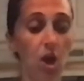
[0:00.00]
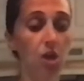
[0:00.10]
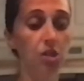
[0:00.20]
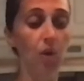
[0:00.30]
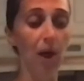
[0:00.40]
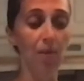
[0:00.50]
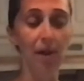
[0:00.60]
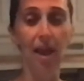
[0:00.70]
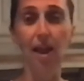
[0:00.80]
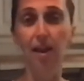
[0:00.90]
So I went
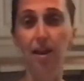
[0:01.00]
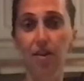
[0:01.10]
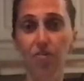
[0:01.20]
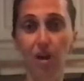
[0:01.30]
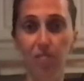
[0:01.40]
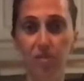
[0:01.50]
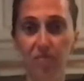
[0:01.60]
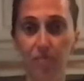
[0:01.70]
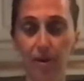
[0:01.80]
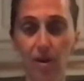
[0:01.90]
ahead and grabbed some from
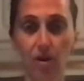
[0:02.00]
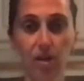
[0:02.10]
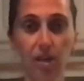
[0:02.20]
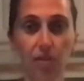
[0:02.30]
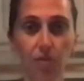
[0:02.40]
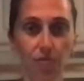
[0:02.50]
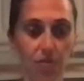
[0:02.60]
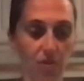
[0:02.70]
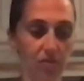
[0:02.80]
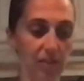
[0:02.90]
my garden and threw
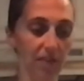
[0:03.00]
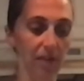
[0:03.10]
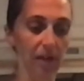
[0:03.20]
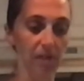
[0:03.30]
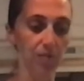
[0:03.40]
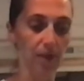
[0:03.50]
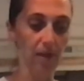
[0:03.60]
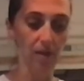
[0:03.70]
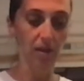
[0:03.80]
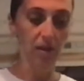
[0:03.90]
those in there as well.
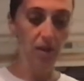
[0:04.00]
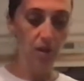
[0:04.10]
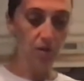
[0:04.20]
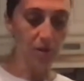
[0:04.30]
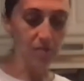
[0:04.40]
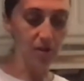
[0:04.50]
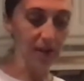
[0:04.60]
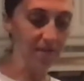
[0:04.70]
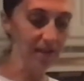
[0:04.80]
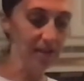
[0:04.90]
So I'm just going to
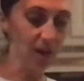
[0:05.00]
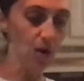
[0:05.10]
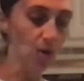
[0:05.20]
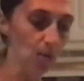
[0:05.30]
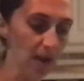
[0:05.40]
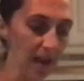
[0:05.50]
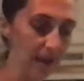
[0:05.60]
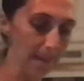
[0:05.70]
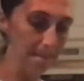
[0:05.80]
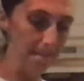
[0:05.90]
give this a quick
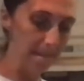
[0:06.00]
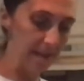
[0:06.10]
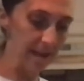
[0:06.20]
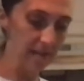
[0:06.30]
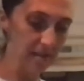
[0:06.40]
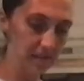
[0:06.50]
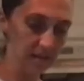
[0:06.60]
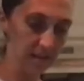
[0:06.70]
mix.